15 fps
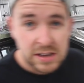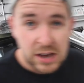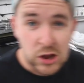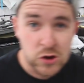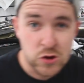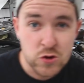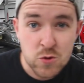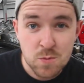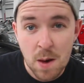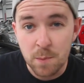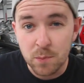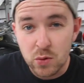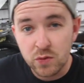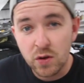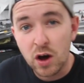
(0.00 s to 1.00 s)
a new
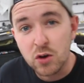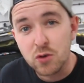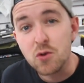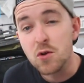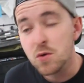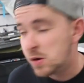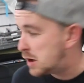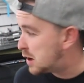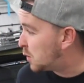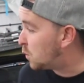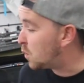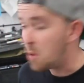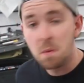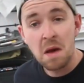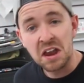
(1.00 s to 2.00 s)
member of our crew,
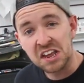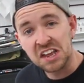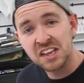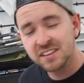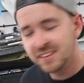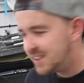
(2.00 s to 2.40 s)
Will Penny,